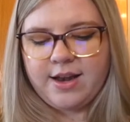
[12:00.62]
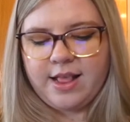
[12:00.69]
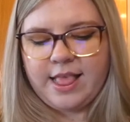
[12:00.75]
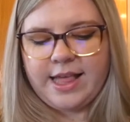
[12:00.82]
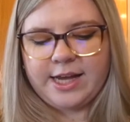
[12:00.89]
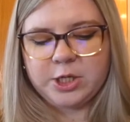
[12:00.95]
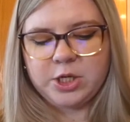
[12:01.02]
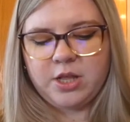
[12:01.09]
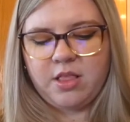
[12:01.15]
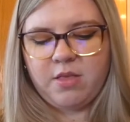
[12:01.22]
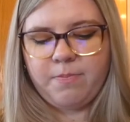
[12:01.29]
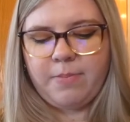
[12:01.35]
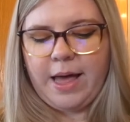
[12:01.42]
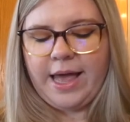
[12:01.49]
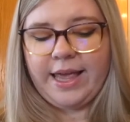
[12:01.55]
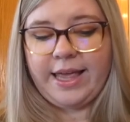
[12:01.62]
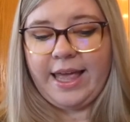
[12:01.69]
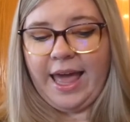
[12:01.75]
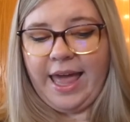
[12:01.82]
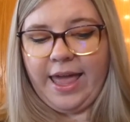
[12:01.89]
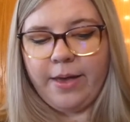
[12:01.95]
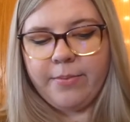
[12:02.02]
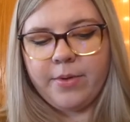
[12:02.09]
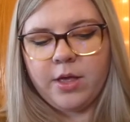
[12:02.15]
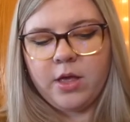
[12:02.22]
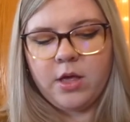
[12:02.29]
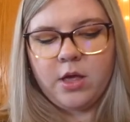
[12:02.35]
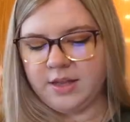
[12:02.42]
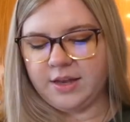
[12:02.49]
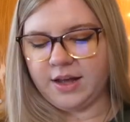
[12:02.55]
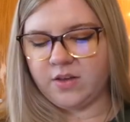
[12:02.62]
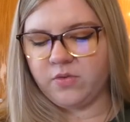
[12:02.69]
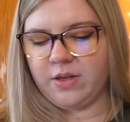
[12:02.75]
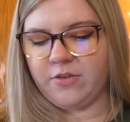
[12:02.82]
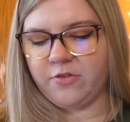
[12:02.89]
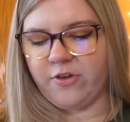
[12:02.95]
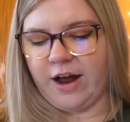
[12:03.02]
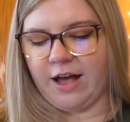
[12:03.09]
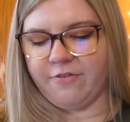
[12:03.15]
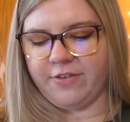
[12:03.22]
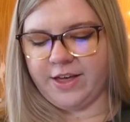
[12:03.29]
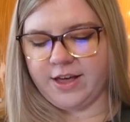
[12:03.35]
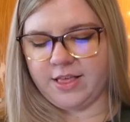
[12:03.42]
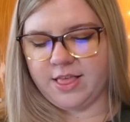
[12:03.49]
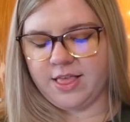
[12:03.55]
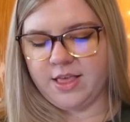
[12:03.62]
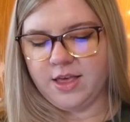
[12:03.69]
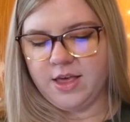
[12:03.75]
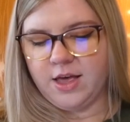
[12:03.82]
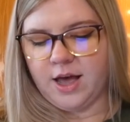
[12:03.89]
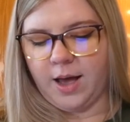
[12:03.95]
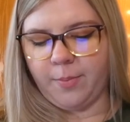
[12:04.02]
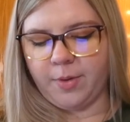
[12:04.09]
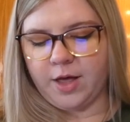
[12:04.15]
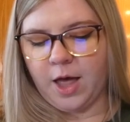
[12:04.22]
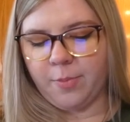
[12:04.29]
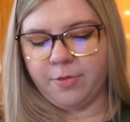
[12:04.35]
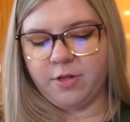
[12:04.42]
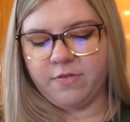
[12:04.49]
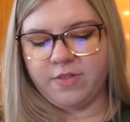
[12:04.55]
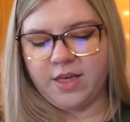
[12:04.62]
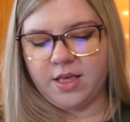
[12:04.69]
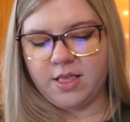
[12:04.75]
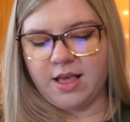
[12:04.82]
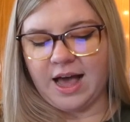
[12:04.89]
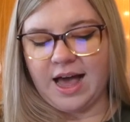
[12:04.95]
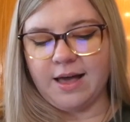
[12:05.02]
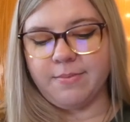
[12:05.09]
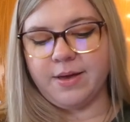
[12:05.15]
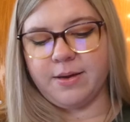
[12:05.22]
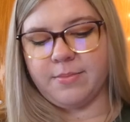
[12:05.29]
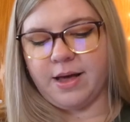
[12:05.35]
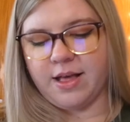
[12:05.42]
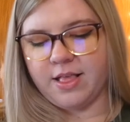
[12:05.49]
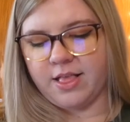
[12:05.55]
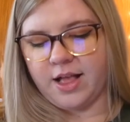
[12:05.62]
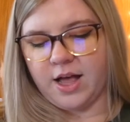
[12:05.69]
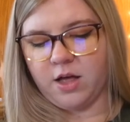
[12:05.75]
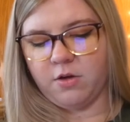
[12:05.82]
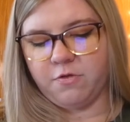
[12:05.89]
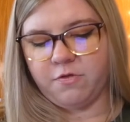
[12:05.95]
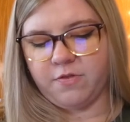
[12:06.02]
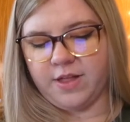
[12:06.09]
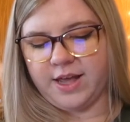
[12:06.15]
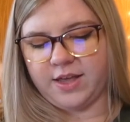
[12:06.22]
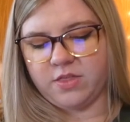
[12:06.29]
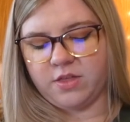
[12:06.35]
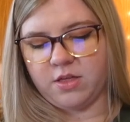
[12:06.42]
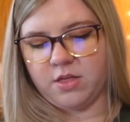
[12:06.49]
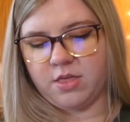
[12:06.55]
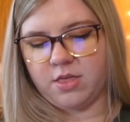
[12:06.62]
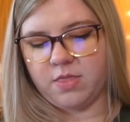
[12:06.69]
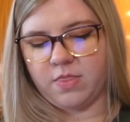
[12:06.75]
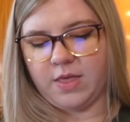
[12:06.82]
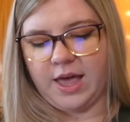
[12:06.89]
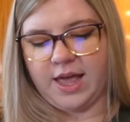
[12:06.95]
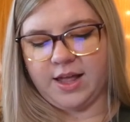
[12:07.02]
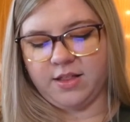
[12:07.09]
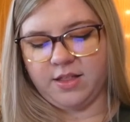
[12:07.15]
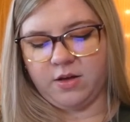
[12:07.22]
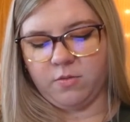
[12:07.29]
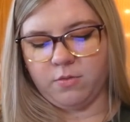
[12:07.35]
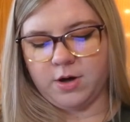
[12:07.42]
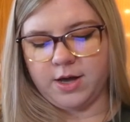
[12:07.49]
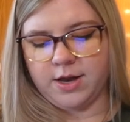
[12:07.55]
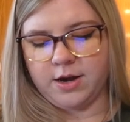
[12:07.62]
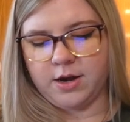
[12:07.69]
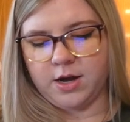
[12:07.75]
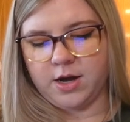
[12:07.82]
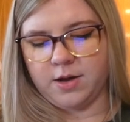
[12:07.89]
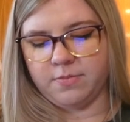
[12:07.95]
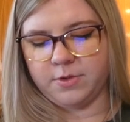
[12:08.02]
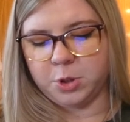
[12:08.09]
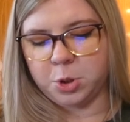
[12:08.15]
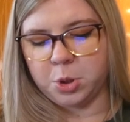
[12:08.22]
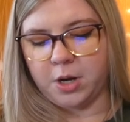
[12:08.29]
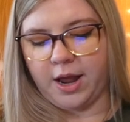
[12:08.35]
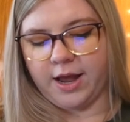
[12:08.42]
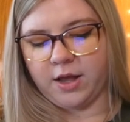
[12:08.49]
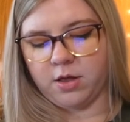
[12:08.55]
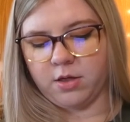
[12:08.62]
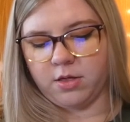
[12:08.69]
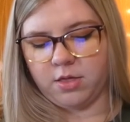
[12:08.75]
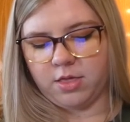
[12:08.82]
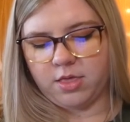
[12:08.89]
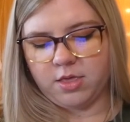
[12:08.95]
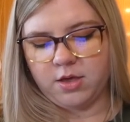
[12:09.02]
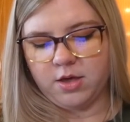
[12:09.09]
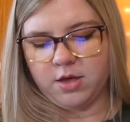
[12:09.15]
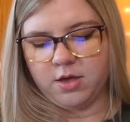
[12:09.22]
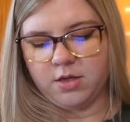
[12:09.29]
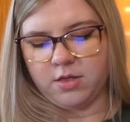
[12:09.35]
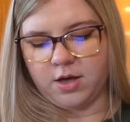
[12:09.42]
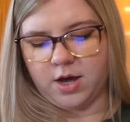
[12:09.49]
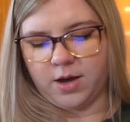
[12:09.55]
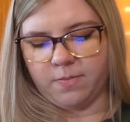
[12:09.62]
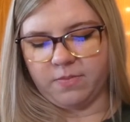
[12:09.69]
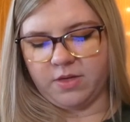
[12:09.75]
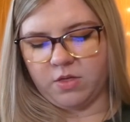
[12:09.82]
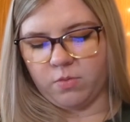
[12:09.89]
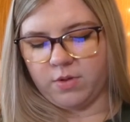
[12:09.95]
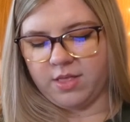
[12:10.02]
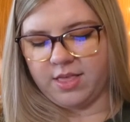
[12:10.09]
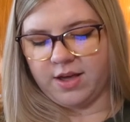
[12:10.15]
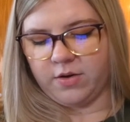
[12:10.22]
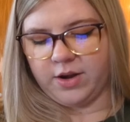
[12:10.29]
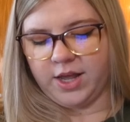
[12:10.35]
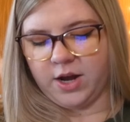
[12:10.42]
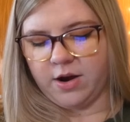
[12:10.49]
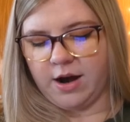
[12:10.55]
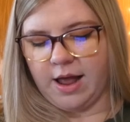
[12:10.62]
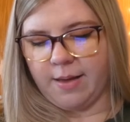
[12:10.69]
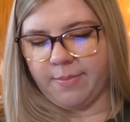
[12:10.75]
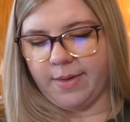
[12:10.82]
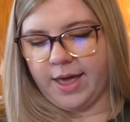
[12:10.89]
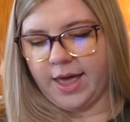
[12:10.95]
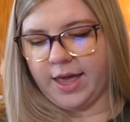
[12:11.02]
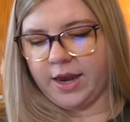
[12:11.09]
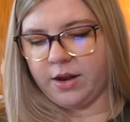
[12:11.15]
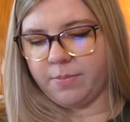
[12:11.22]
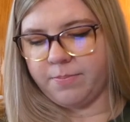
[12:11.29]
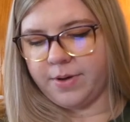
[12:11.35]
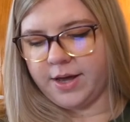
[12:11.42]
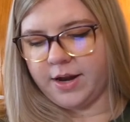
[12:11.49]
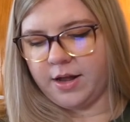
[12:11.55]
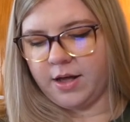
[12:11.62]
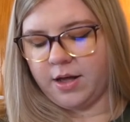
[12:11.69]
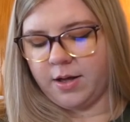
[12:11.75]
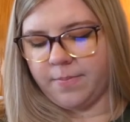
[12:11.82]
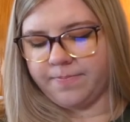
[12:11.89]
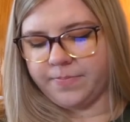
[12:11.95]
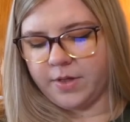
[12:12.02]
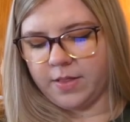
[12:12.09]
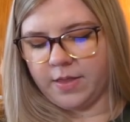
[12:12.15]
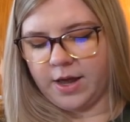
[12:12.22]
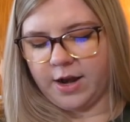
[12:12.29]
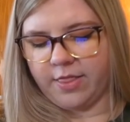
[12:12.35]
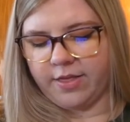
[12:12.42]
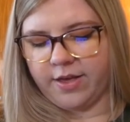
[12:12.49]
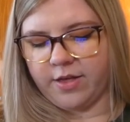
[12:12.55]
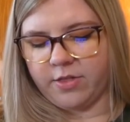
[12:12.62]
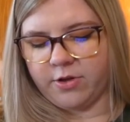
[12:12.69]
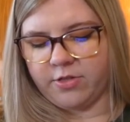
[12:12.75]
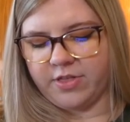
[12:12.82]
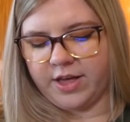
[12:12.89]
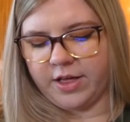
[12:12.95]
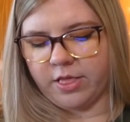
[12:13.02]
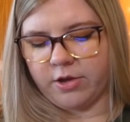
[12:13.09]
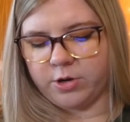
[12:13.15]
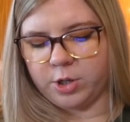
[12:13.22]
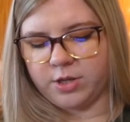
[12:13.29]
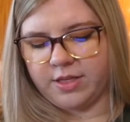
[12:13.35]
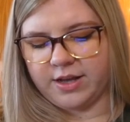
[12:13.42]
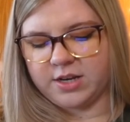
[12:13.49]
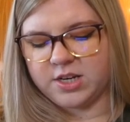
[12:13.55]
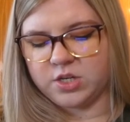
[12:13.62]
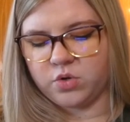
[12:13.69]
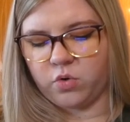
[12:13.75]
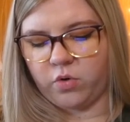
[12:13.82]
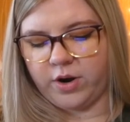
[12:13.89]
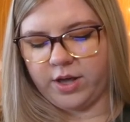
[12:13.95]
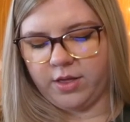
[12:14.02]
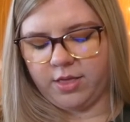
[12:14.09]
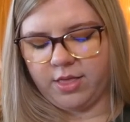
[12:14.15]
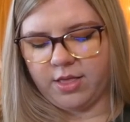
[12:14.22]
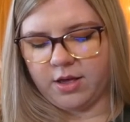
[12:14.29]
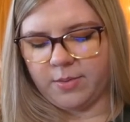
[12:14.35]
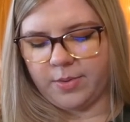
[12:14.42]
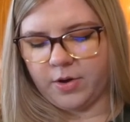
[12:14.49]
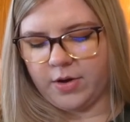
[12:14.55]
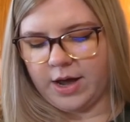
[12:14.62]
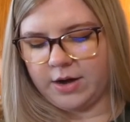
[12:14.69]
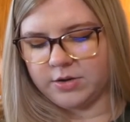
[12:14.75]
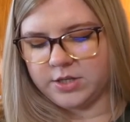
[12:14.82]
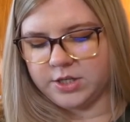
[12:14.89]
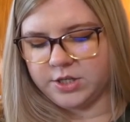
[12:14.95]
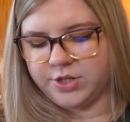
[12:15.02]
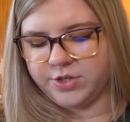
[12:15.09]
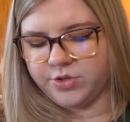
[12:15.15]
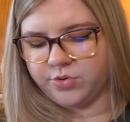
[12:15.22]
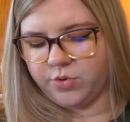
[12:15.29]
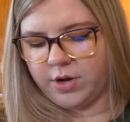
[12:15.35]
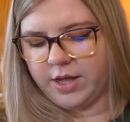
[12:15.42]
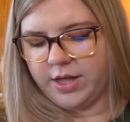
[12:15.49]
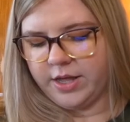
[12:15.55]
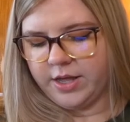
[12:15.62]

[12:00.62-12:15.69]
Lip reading: into sections by game. Next we have graphics. A couple of these I made myself, like this Haley one, these triangles, these ones down here I made, but a lot of the other things are just like tutorials about how to do